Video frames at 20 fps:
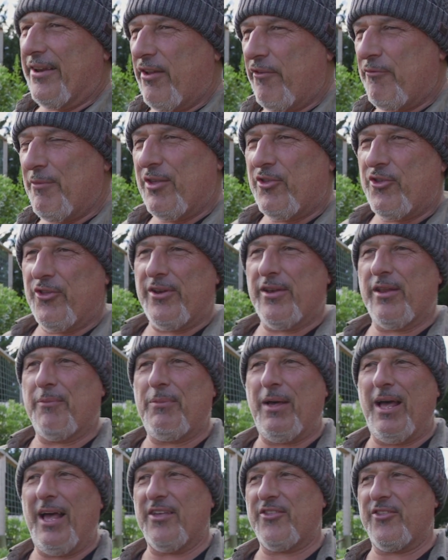And I've mentioned in the
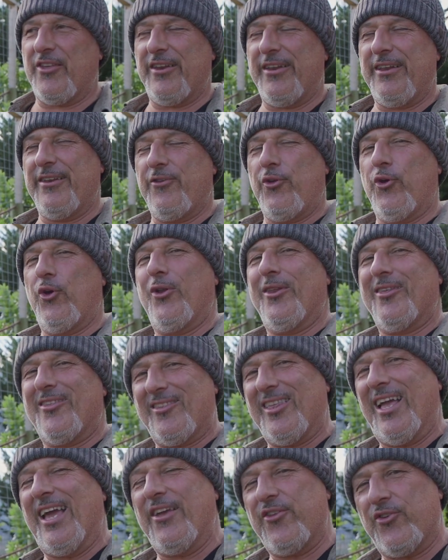past that in early
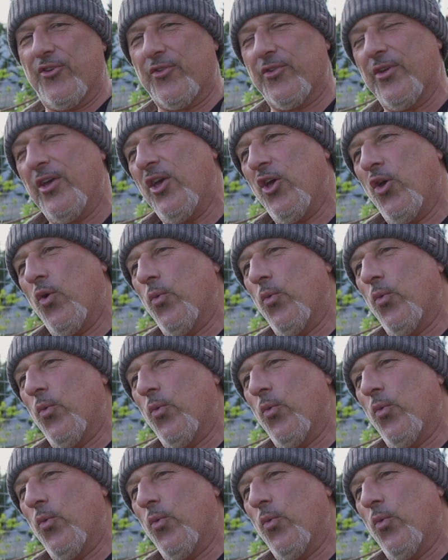stages,